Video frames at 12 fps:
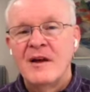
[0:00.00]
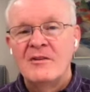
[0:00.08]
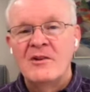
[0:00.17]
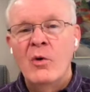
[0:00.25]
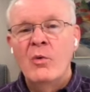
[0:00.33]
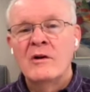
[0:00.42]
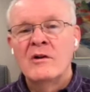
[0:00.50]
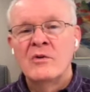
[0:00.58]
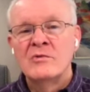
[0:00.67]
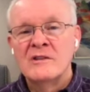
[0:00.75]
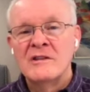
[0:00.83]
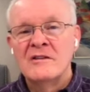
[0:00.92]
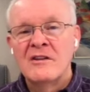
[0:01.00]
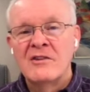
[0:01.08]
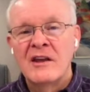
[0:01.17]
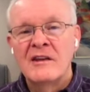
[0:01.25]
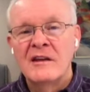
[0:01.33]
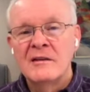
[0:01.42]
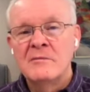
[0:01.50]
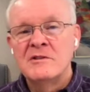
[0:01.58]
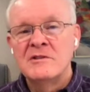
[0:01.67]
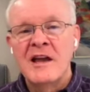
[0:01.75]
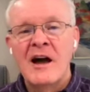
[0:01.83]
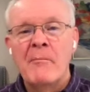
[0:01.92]
No one goes into thinking, let me
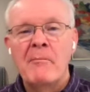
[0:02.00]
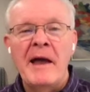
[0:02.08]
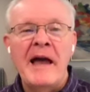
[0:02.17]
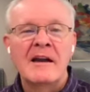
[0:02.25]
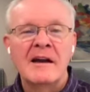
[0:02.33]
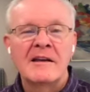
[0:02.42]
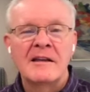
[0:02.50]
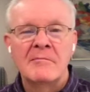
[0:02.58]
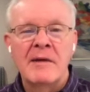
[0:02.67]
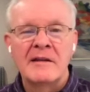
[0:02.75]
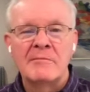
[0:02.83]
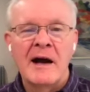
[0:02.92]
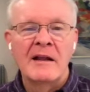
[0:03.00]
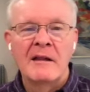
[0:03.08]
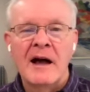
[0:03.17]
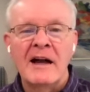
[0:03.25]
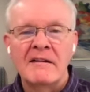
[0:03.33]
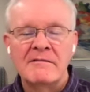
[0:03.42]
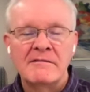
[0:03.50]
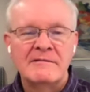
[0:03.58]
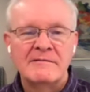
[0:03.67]
see how bad I can make my life.